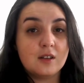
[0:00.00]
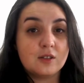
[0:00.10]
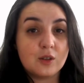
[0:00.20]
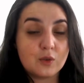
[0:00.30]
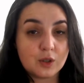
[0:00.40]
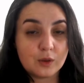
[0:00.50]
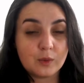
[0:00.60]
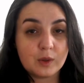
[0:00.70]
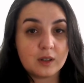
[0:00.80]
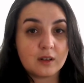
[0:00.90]

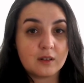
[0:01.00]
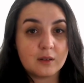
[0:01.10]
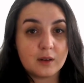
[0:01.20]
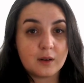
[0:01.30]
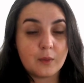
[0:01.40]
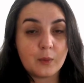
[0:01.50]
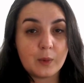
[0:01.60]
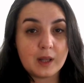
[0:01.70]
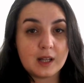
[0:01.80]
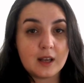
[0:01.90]
social worker
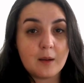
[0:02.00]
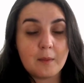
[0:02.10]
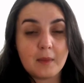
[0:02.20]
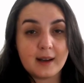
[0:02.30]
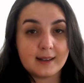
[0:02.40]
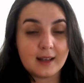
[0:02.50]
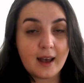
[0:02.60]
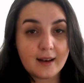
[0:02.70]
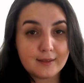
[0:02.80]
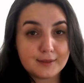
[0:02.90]
William might
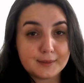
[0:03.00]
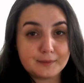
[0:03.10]
have.